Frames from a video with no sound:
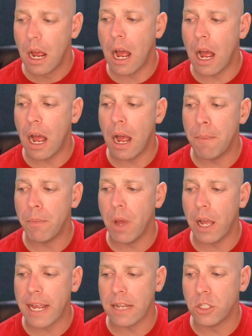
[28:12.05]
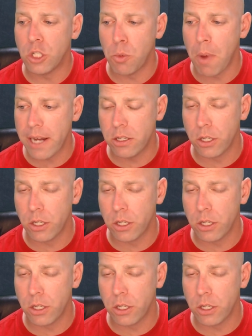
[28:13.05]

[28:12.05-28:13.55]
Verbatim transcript: um, against two by